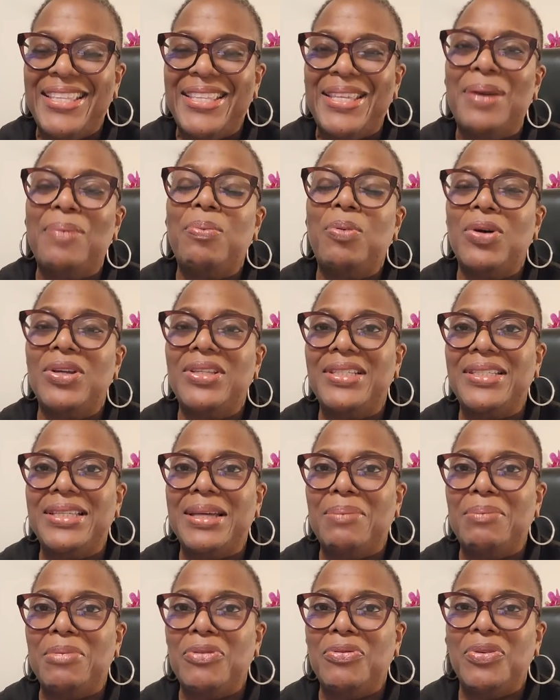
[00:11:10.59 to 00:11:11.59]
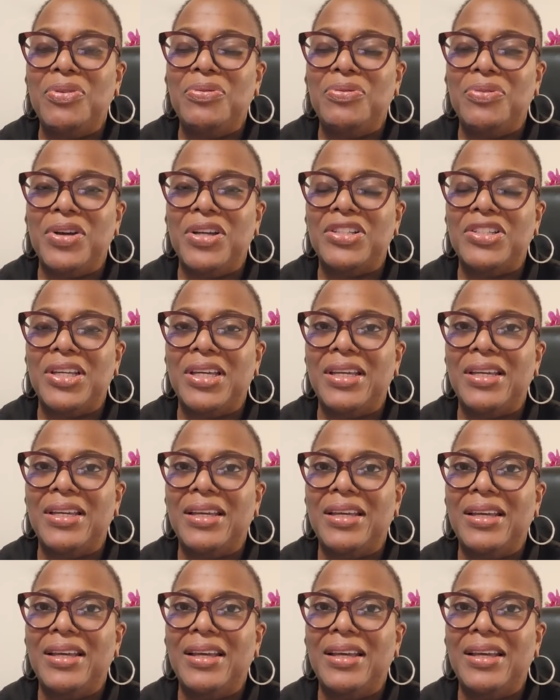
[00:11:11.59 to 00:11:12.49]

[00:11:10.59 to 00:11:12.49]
the appointed time of refreshing.